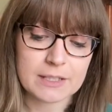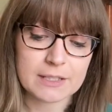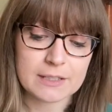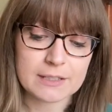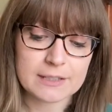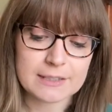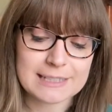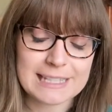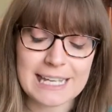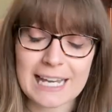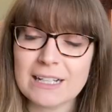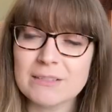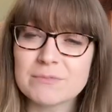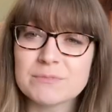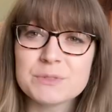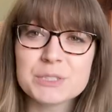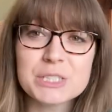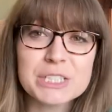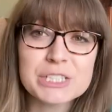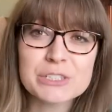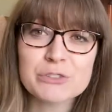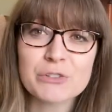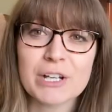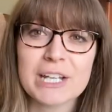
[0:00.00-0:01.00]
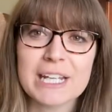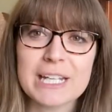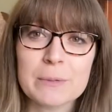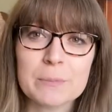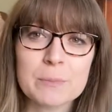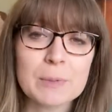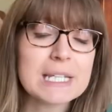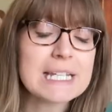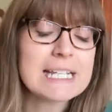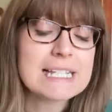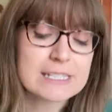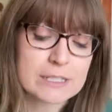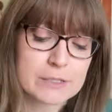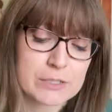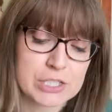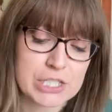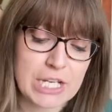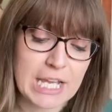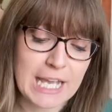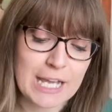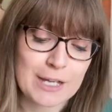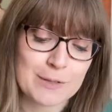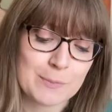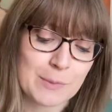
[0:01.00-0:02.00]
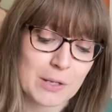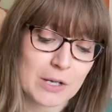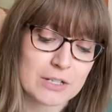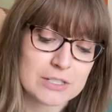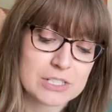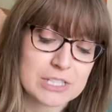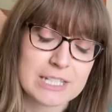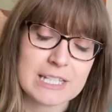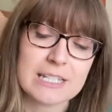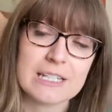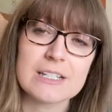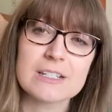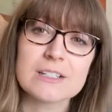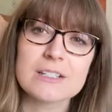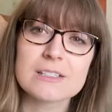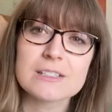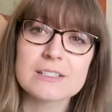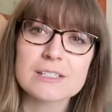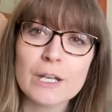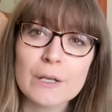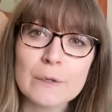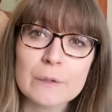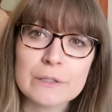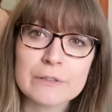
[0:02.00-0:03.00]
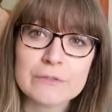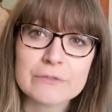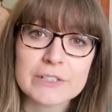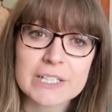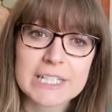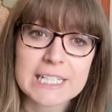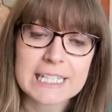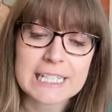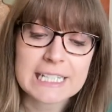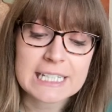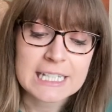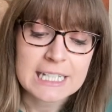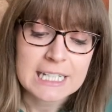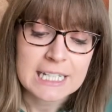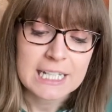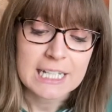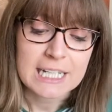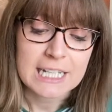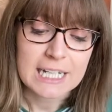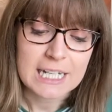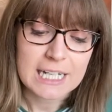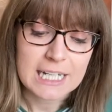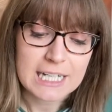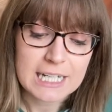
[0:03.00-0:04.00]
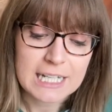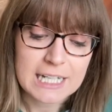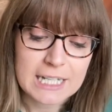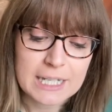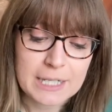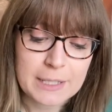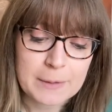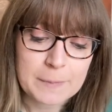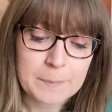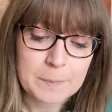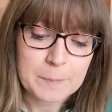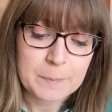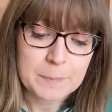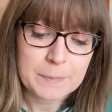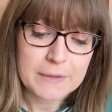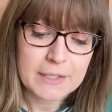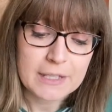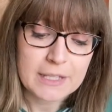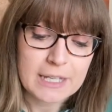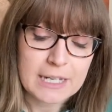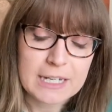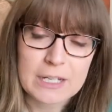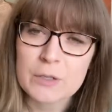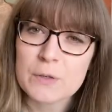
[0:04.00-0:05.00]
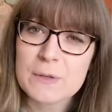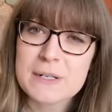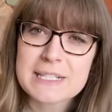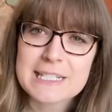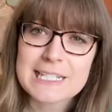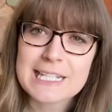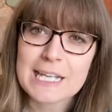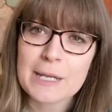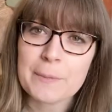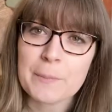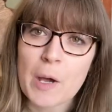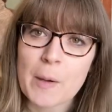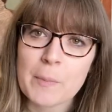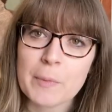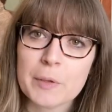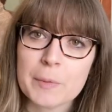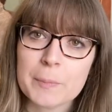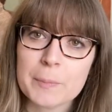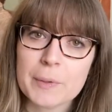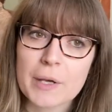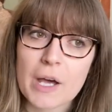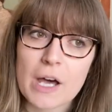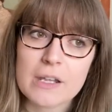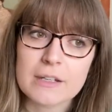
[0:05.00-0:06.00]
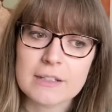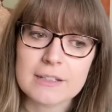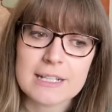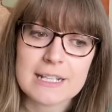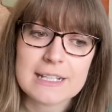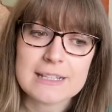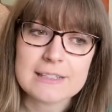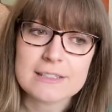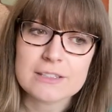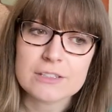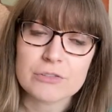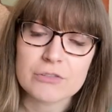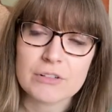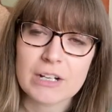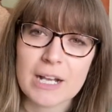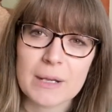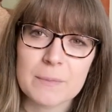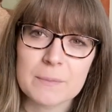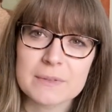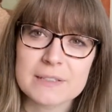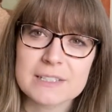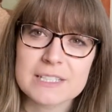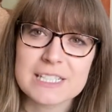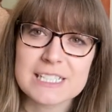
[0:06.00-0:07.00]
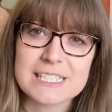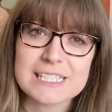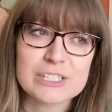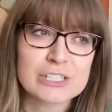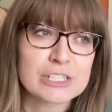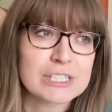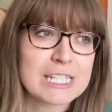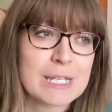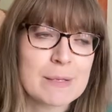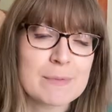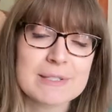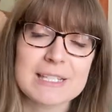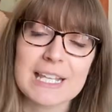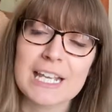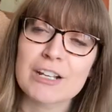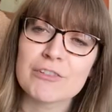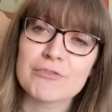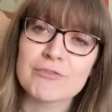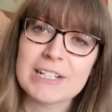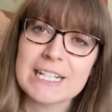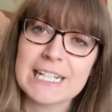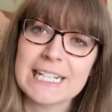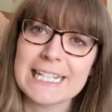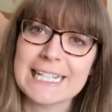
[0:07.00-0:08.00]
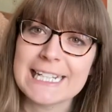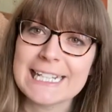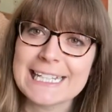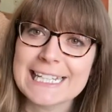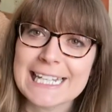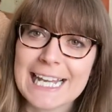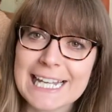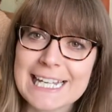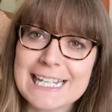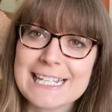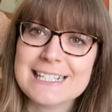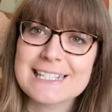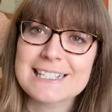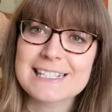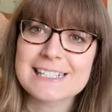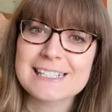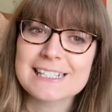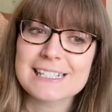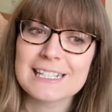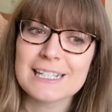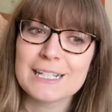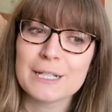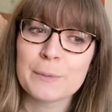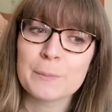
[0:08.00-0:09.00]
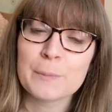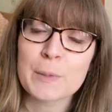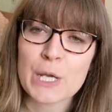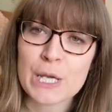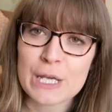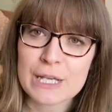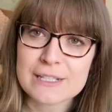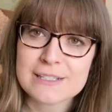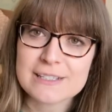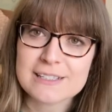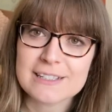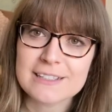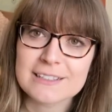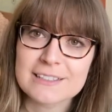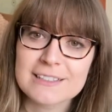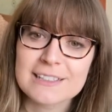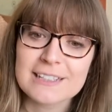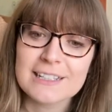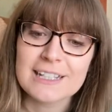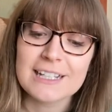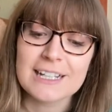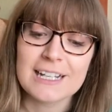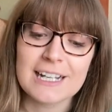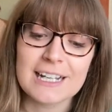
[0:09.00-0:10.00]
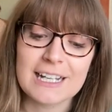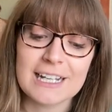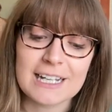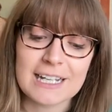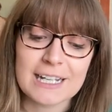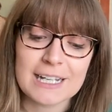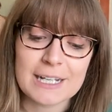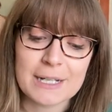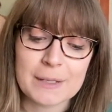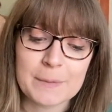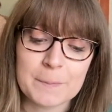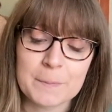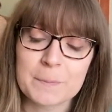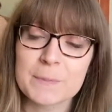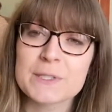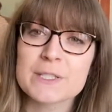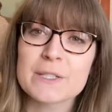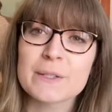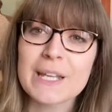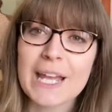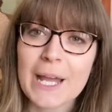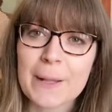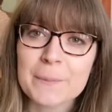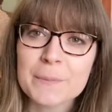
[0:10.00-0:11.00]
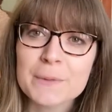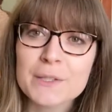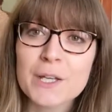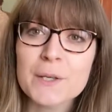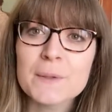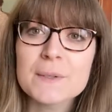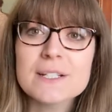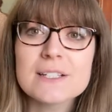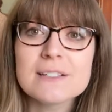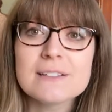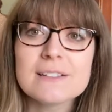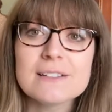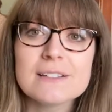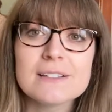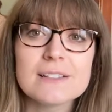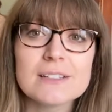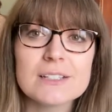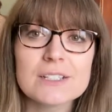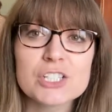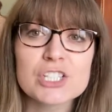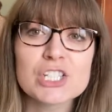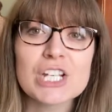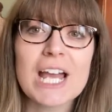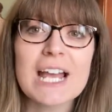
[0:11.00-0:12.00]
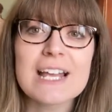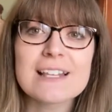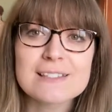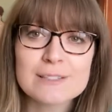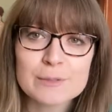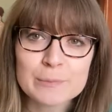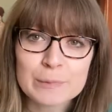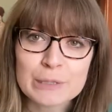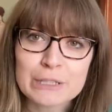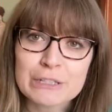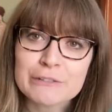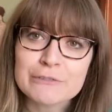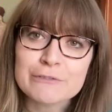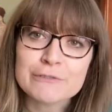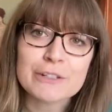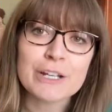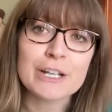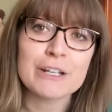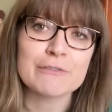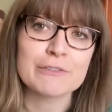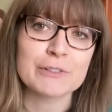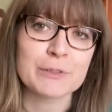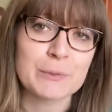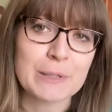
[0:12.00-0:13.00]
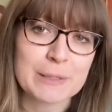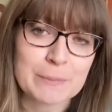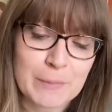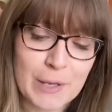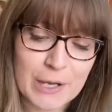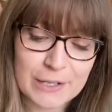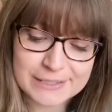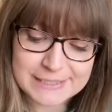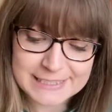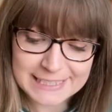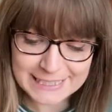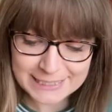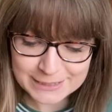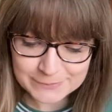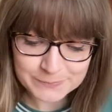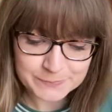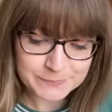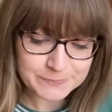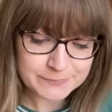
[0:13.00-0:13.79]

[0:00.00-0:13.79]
Yeah, she's great. Please go and check out Marty. So lovely. And I always see her pop up on Instagram. She just seems like a really nice person. So yeah, go and share some love over with Marty.